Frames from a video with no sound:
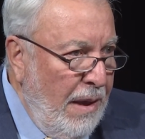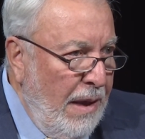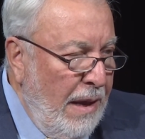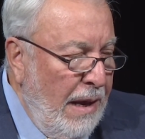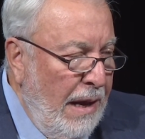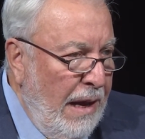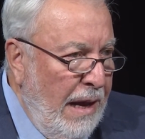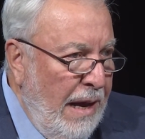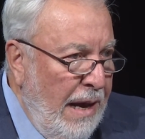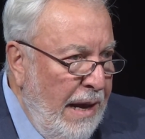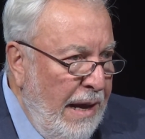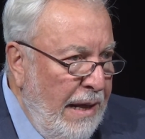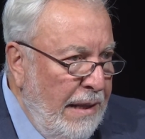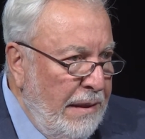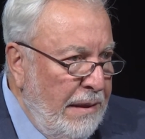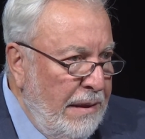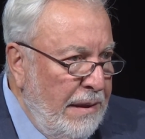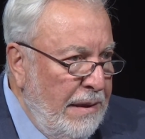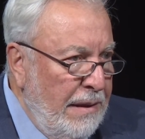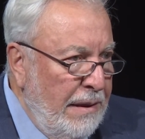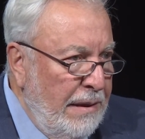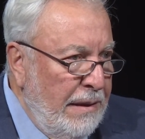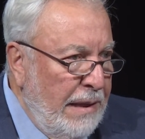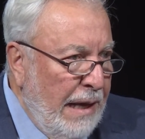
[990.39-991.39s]
And
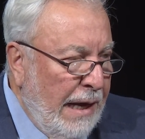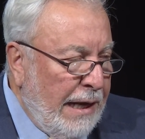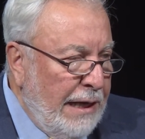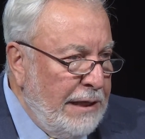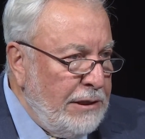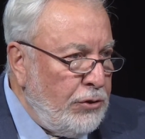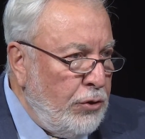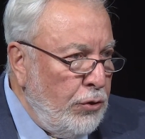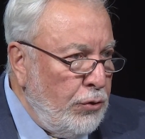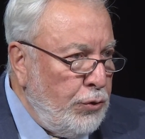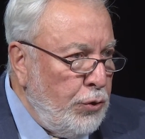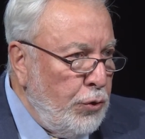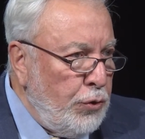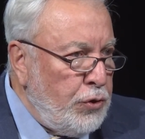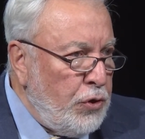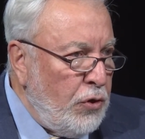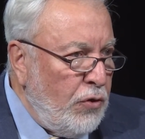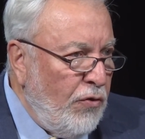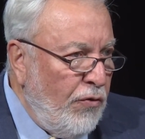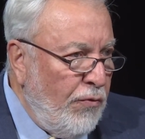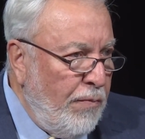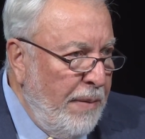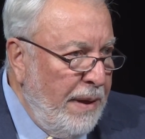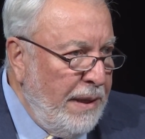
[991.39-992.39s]
the Constitution
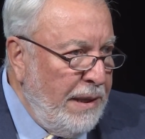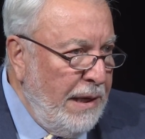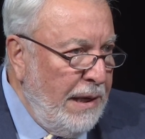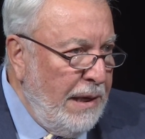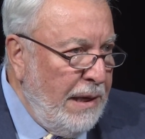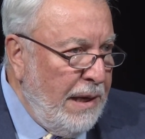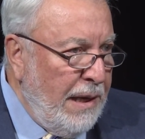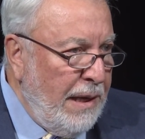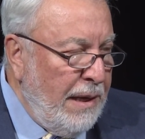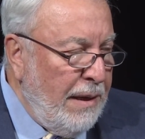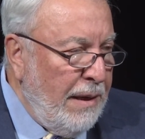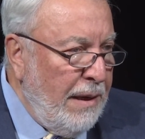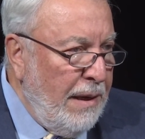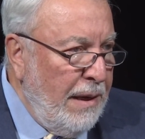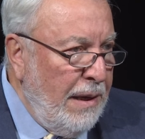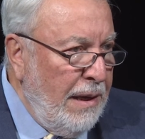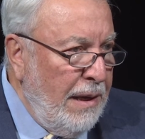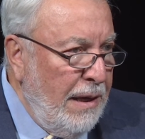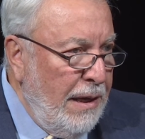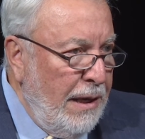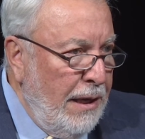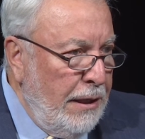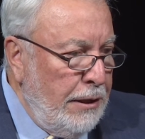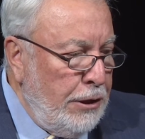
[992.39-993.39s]
of Medina
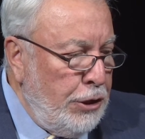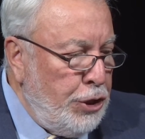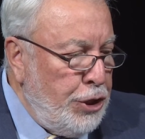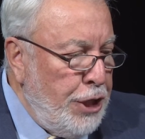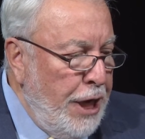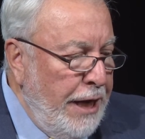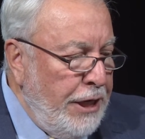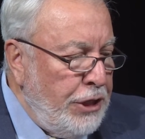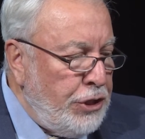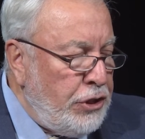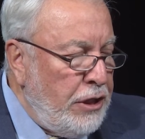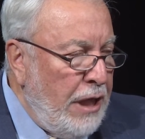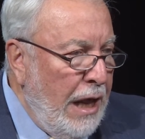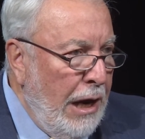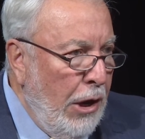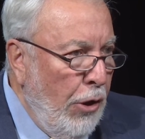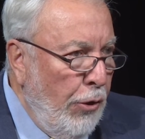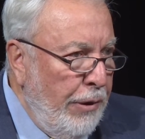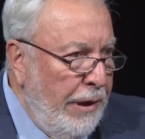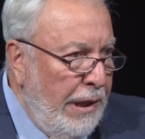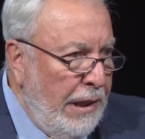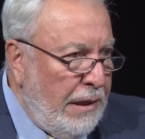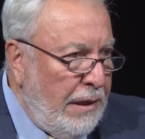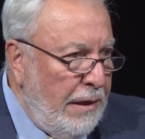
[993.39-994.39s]
changed the
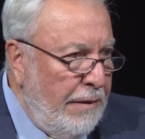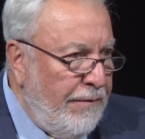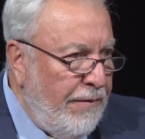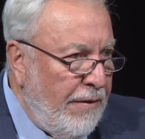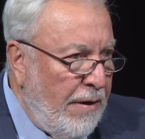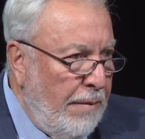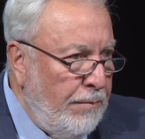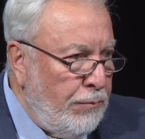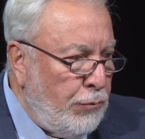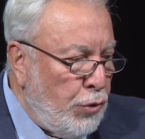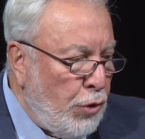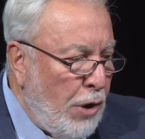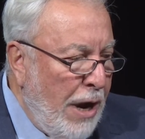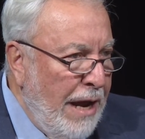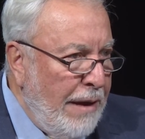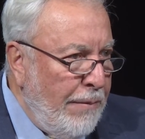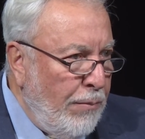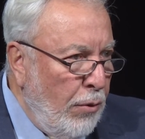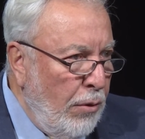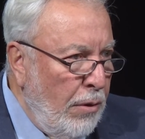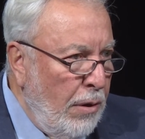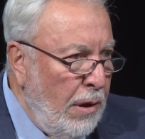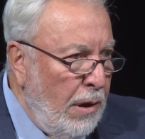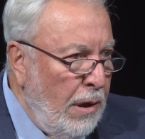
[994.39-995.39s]
loyalty from
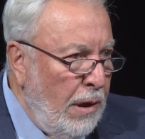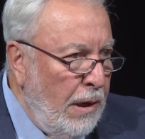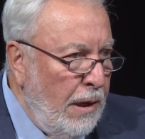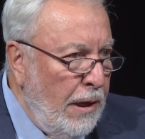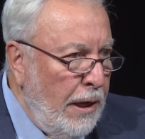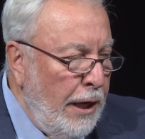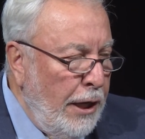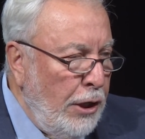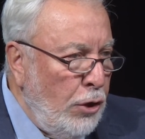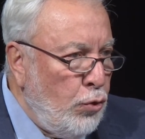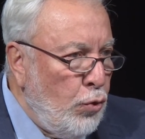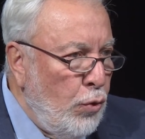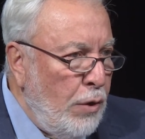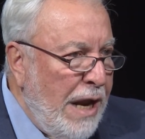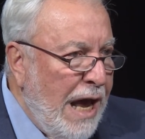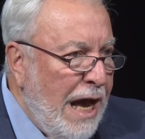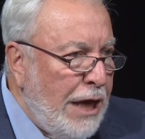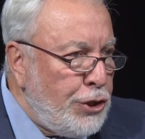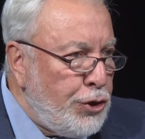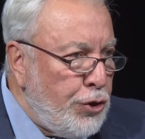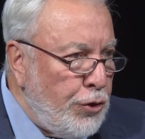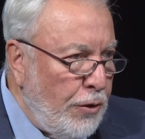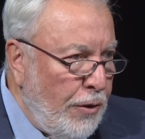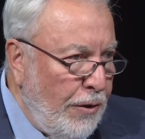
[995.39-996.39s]
tribal into
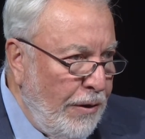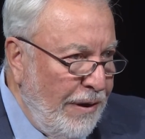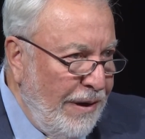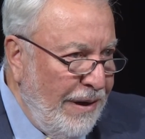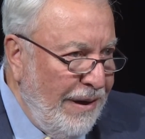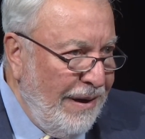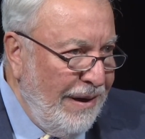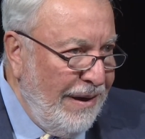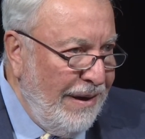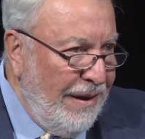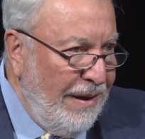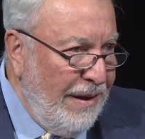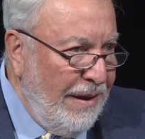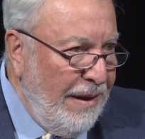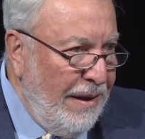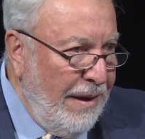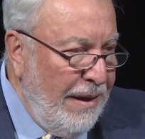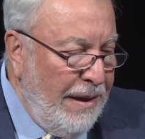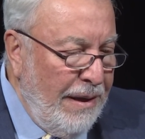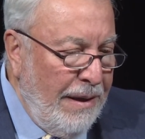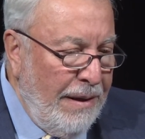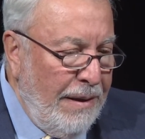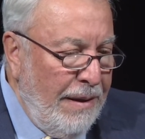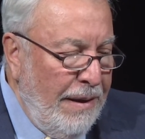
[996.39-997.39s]
national.
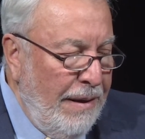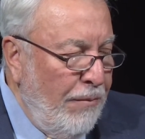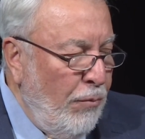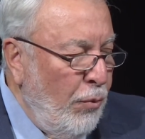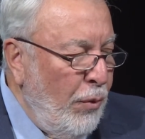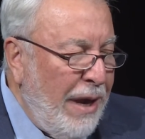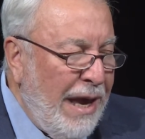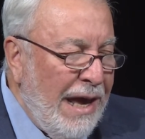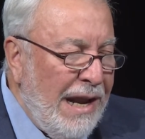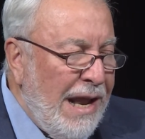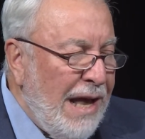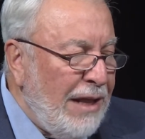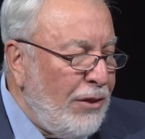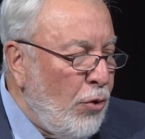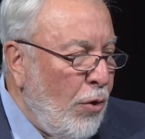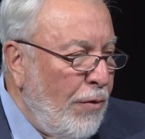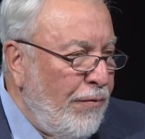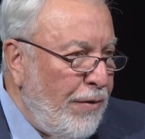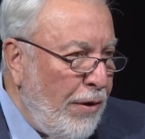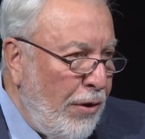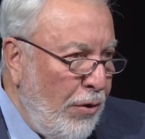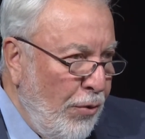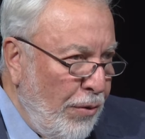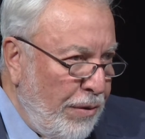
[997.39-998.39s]
We cannot
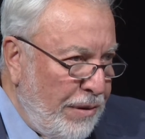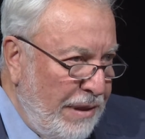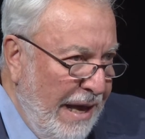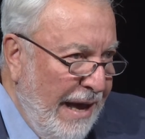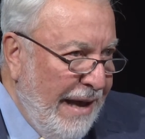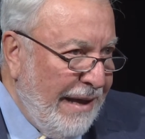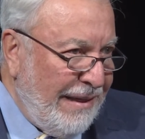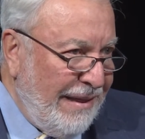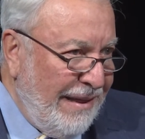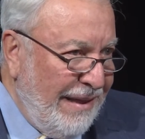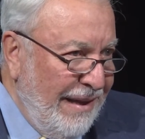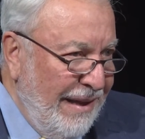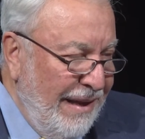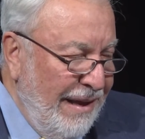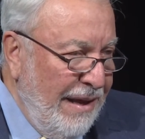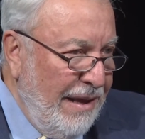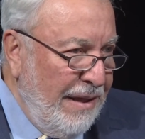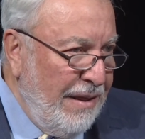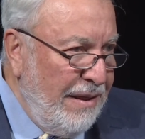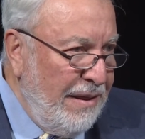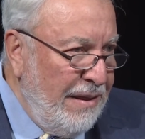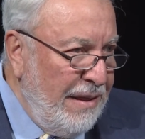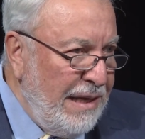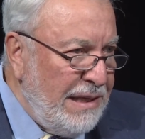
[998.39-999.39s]
overlook that.
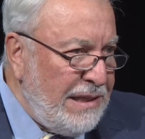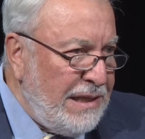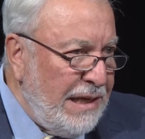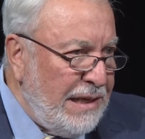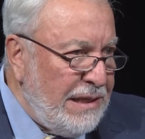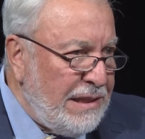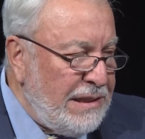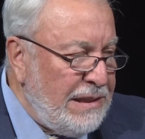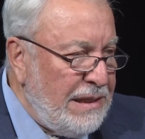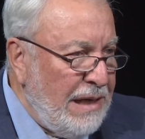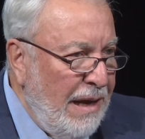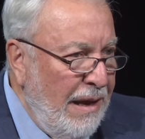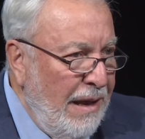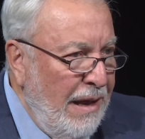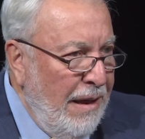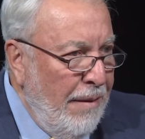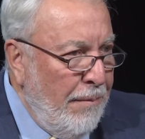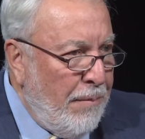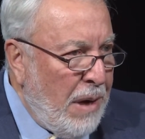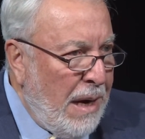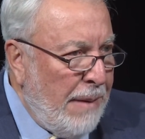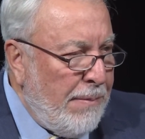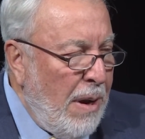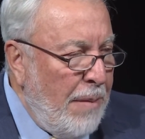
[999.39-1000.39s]
This is
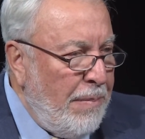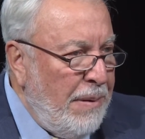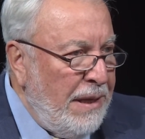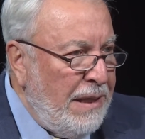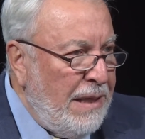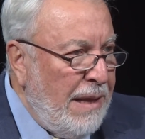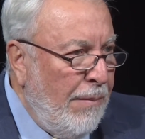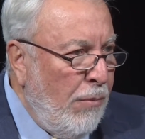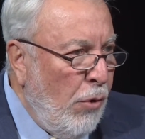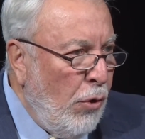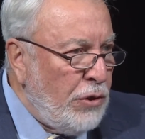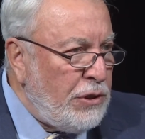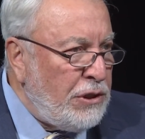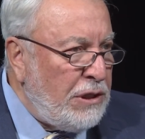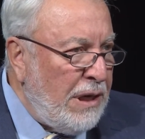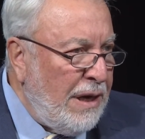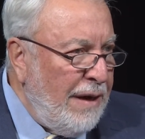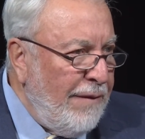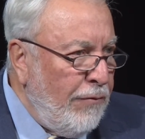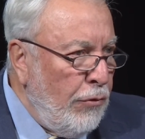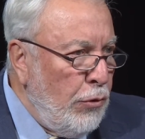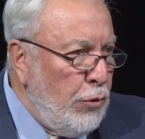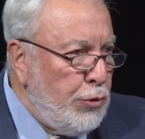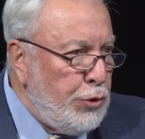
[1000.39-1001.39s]
probably the most
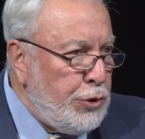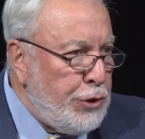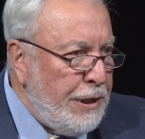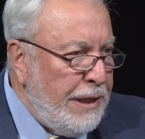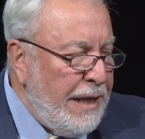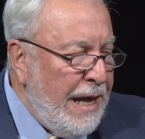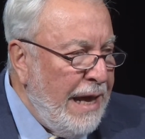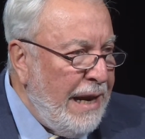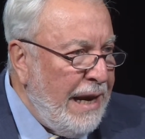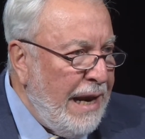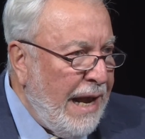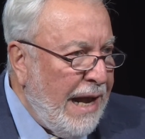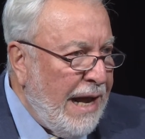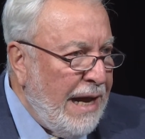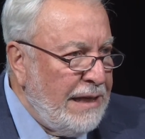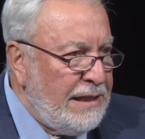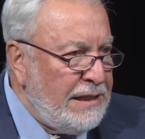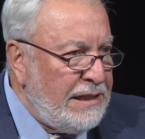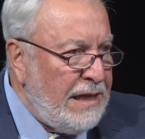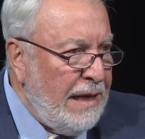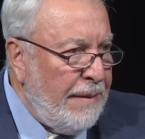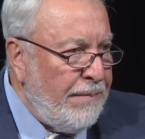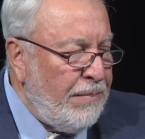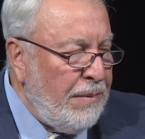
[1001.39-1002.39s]
revolutionary
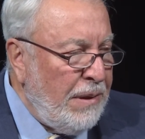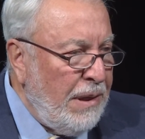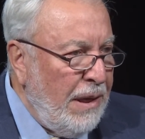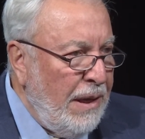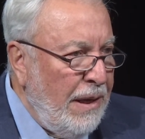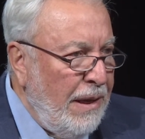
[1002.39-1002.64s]
concept